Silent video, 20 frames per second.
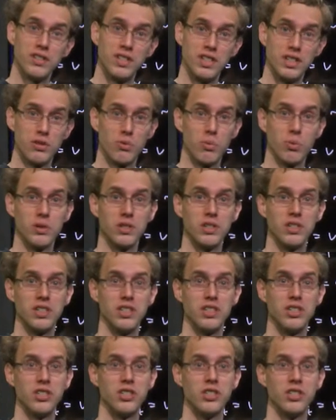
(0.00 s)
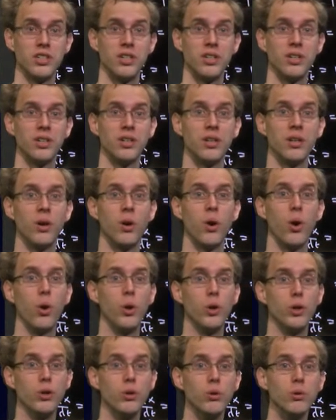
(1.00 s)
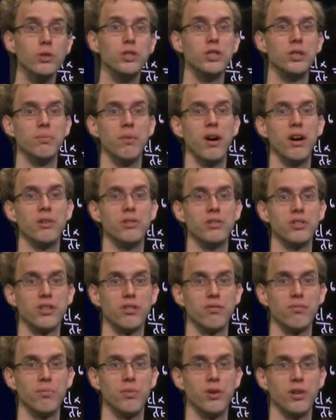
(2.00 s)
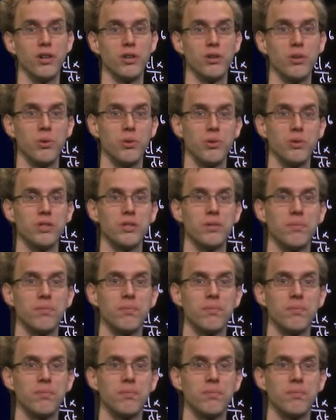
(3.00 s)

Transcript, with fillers: these quantities huge amounts of molecules.